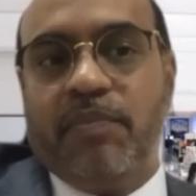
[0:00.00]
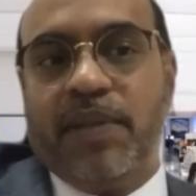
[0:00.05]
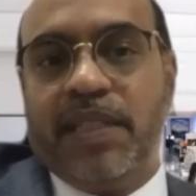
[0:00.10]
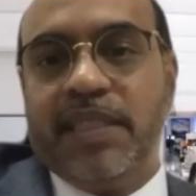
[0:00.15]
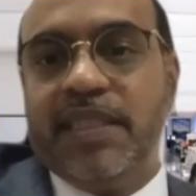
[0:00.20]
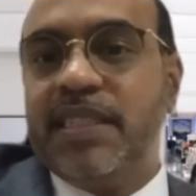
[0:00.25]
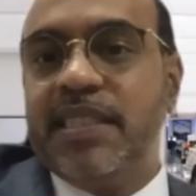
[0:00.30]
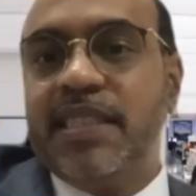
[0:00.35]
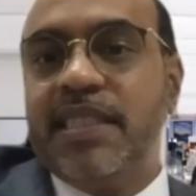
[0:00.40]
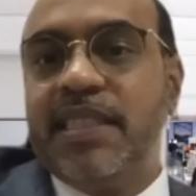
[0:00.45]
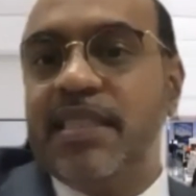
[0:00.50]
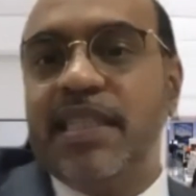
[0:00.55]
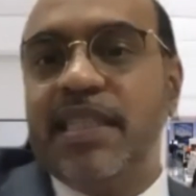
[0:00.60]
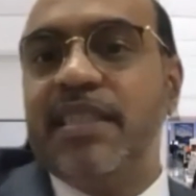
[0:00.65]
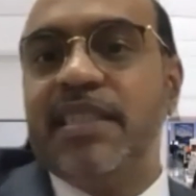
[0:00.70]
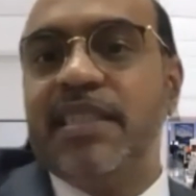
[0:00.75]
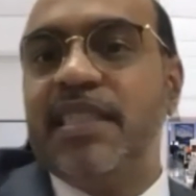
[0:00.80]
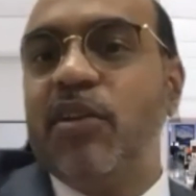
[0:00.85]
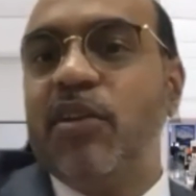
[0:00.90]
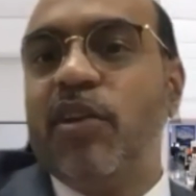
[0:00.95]
This
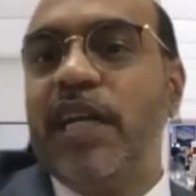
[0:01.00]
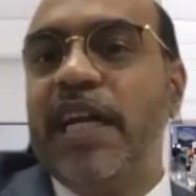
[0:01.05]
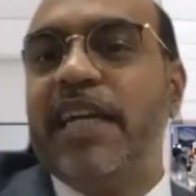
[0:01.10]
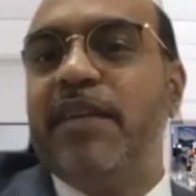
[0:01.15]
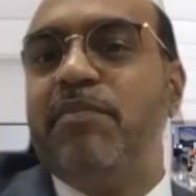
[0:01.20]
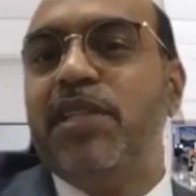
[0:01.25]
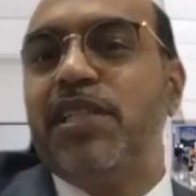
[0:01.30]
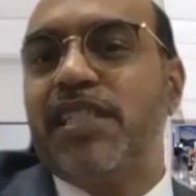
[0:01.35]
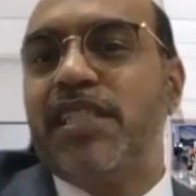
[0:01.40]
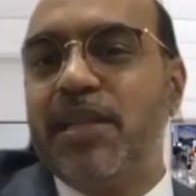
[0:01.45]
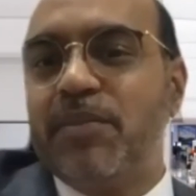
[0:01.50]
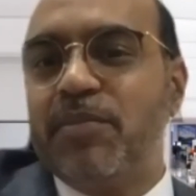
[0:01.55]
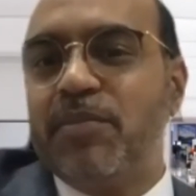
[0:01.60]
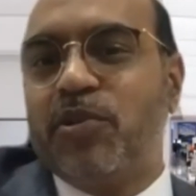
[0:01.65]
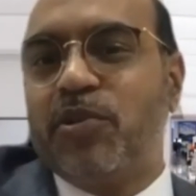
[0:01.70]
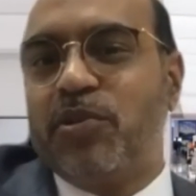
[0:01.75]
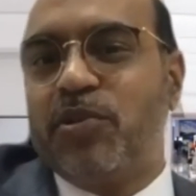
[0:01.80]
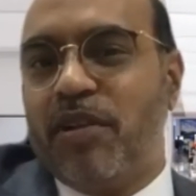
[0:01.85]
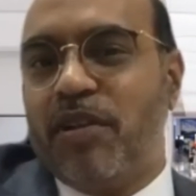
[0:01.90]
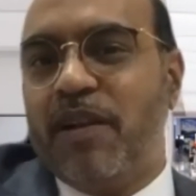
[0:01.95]
is our administrative
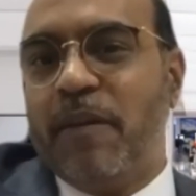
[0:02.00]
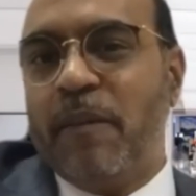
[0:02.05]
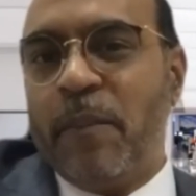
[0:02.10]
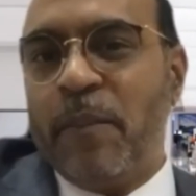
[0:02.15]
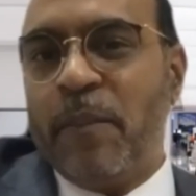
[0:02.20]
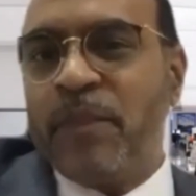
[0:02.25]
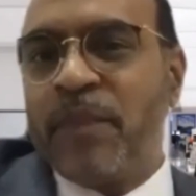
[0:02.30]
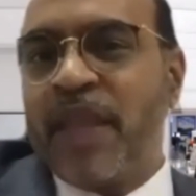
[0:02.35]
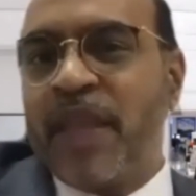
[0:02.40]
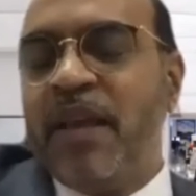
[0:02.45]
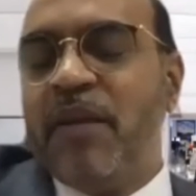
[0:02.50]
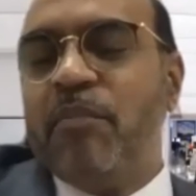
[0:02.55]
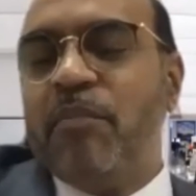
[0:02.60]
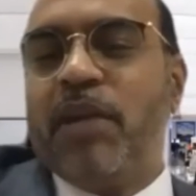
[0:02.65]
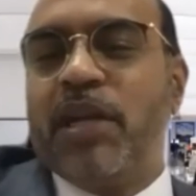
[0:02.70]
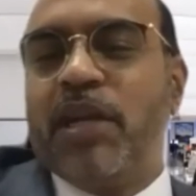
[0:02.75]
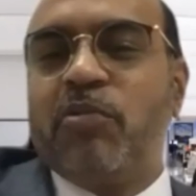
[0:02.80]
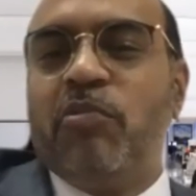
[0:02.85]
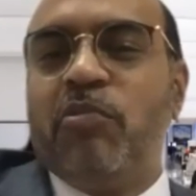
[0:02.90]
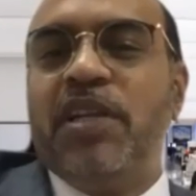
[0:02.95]
control.
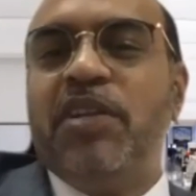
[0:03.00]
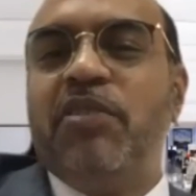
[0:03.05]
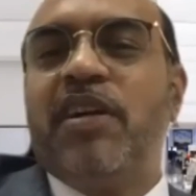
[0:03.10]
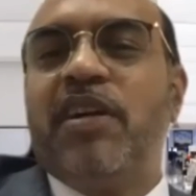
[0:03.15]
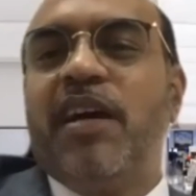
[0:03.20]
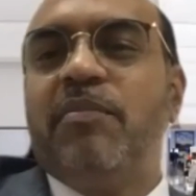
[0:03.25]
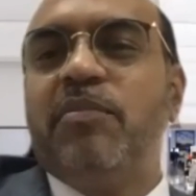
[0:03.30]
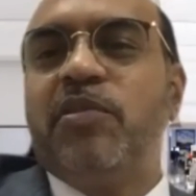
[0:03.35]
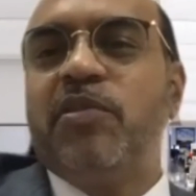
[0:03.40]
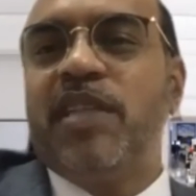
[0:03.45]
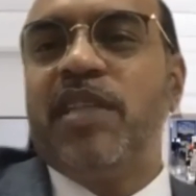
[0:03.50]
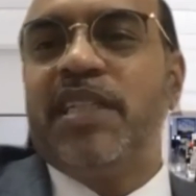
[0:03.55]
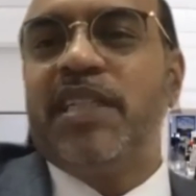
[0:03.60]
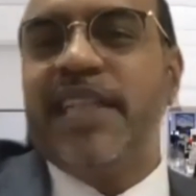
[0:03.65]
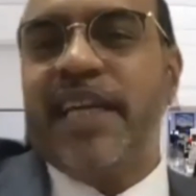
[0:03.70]
But when you come to the